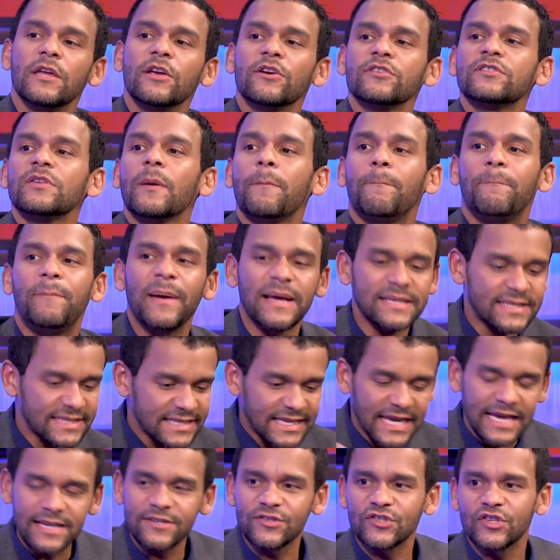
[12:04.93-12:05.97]
here's a best
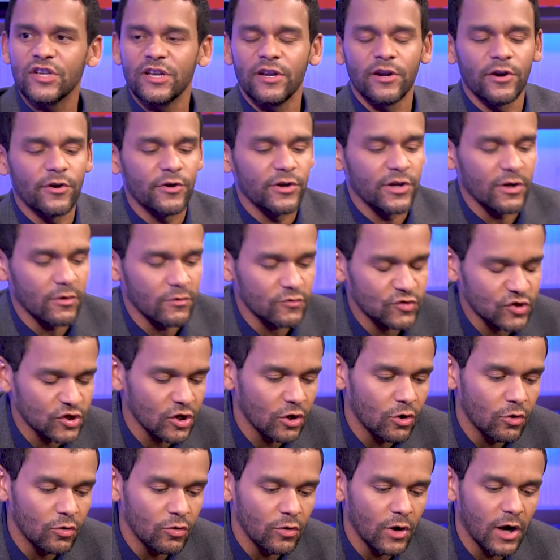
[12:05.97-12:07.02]
case scenario.
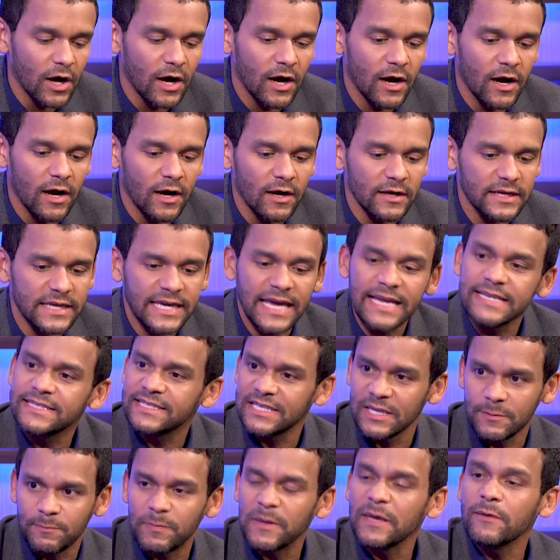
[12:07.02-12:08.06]
So uh,
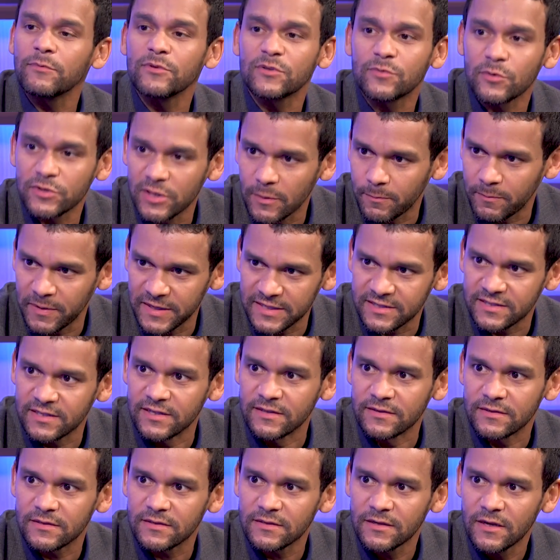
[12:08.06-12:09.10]
KCP was with the
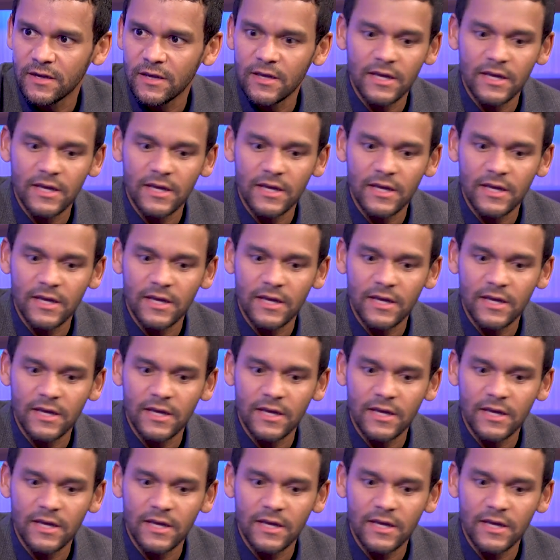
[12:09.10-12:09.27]
Pistons.